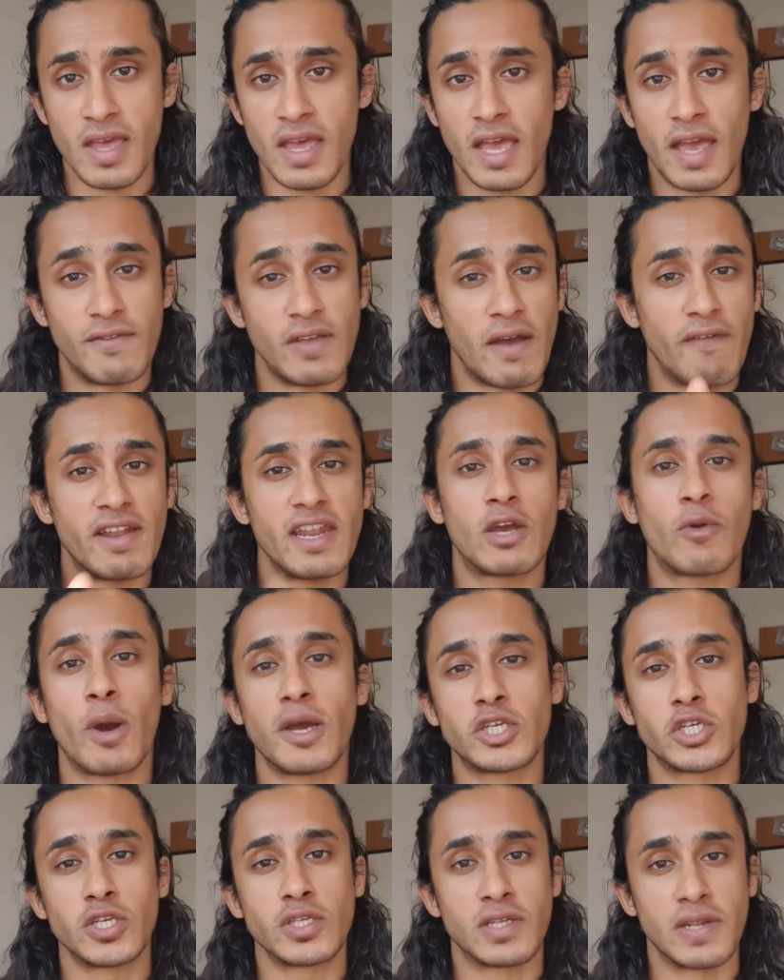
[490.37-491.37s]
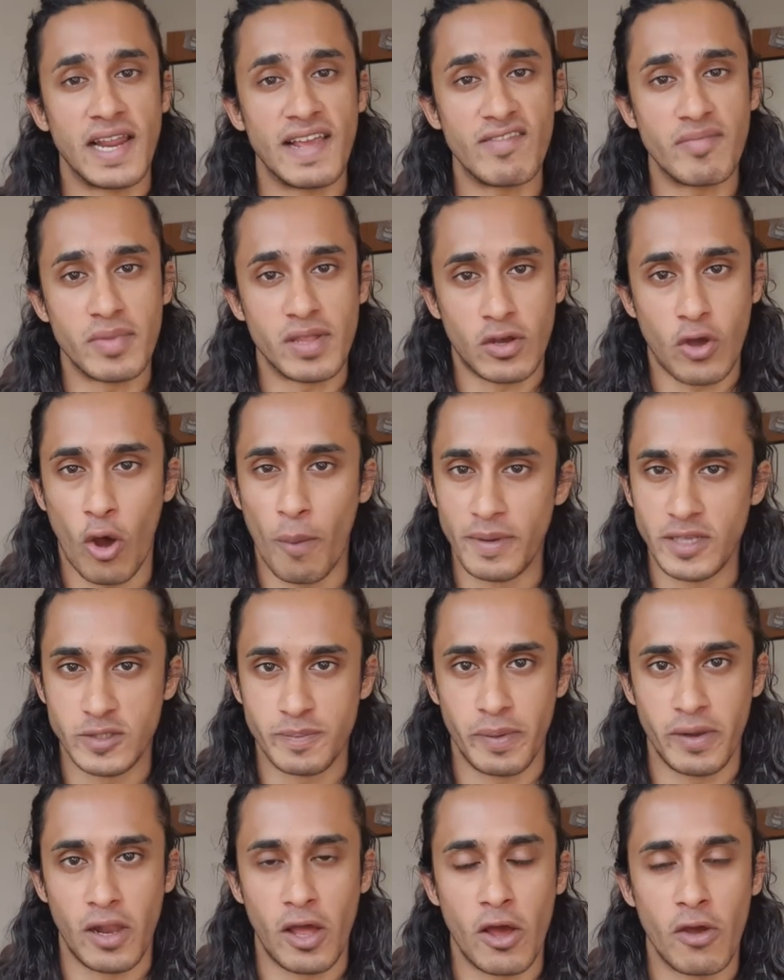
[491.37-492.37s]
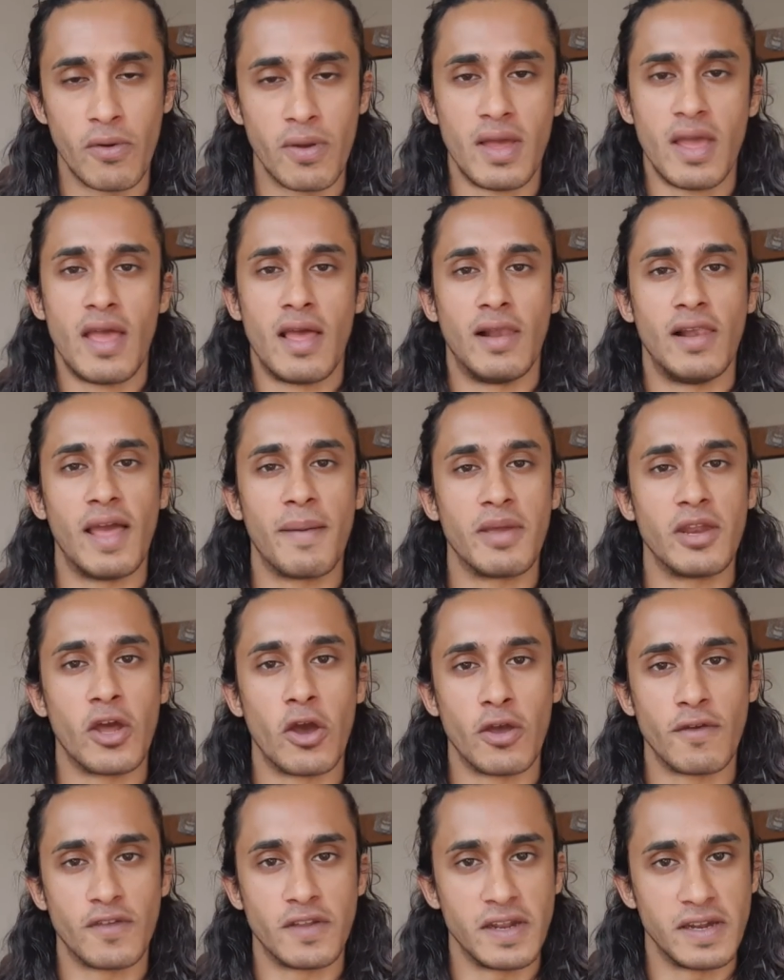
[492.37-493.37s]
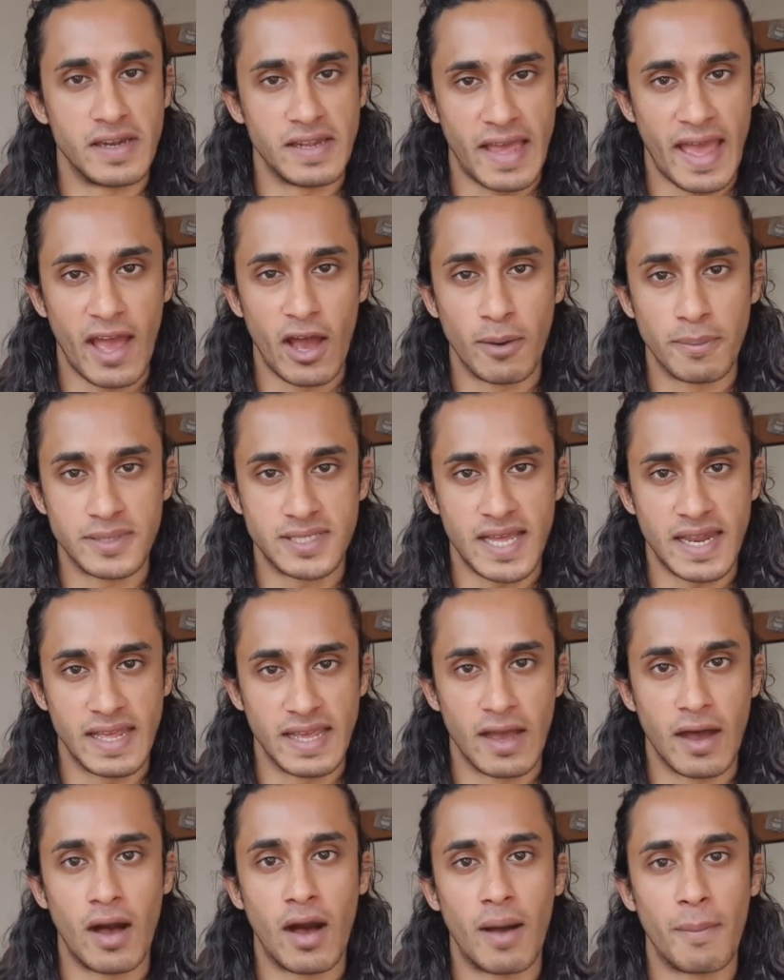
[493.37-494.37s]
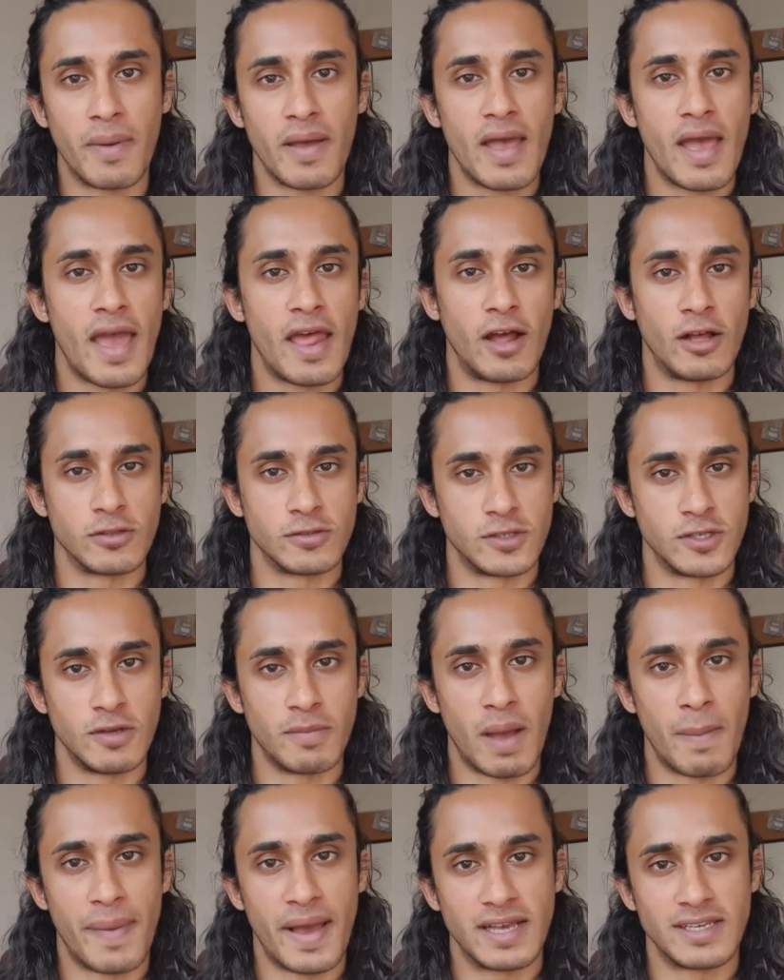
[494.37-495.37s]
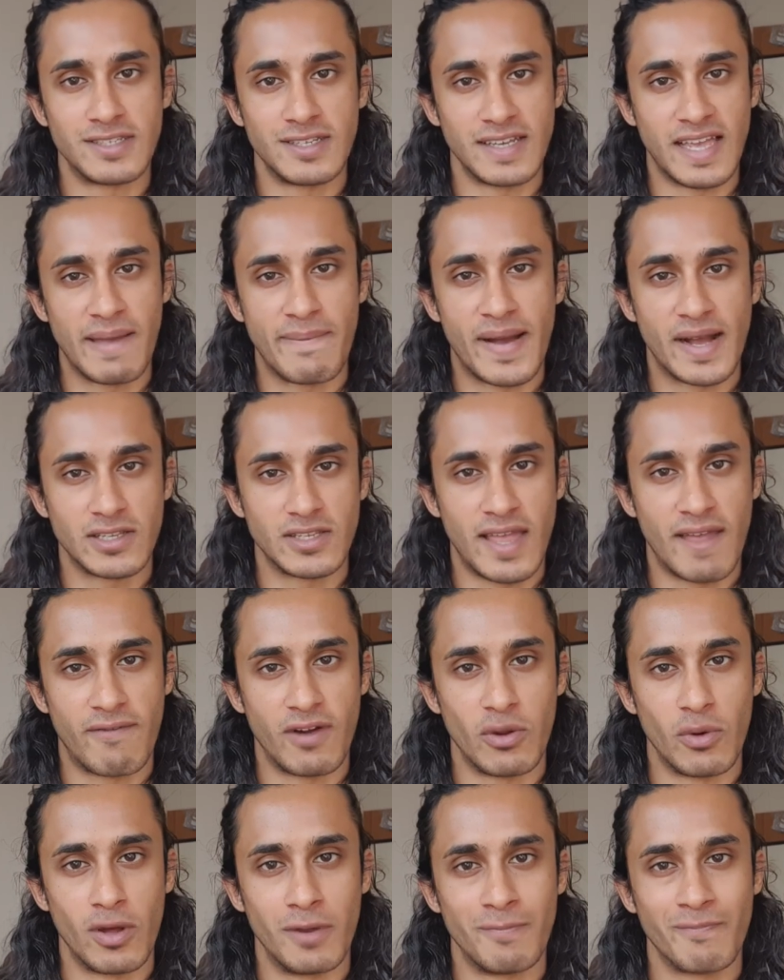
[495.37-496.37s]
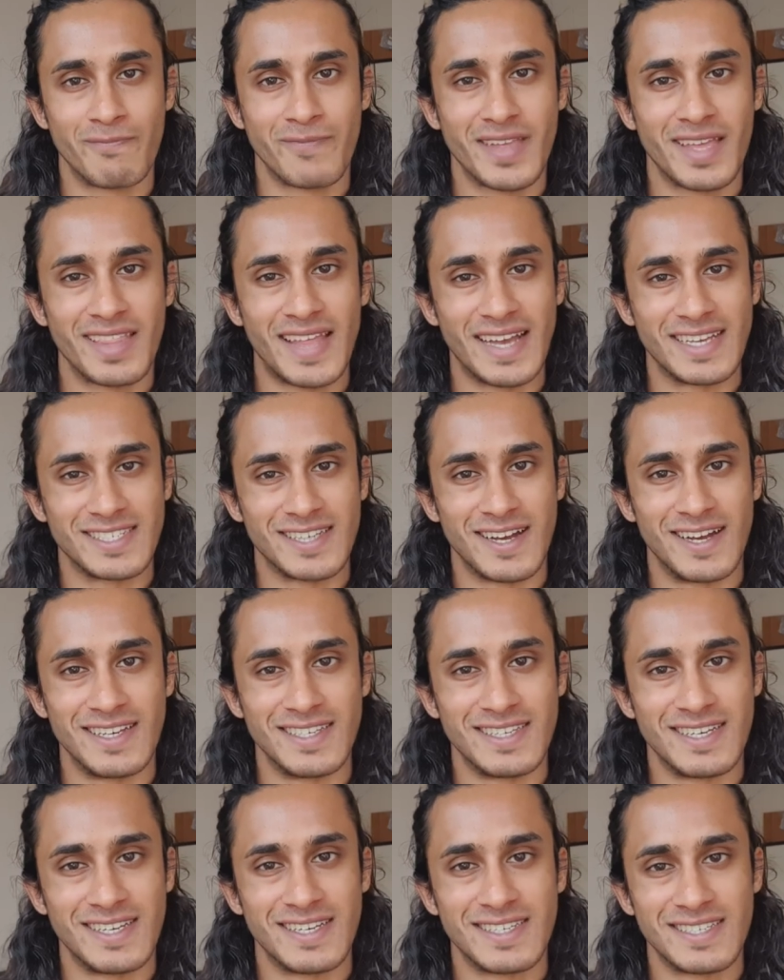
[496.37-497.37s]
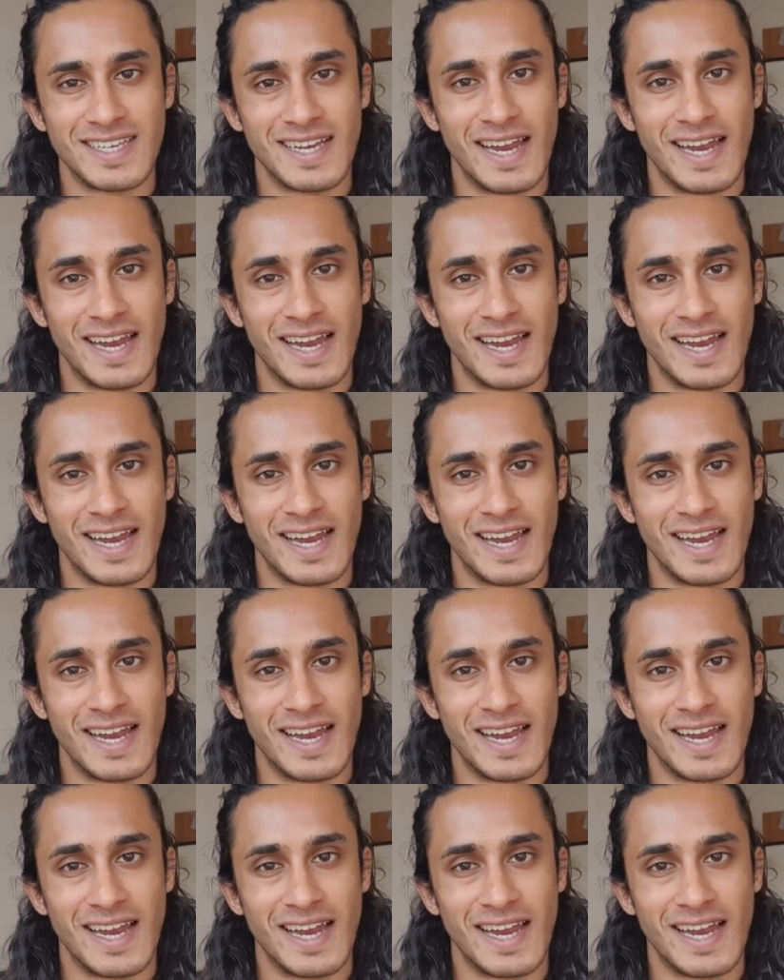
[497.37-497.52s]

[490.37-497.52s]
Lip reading: If you have any questions, leave them in the comments below. Let me know if you need any help setting it up, and I'll do my best to get back to everyone. Thanks guys, see you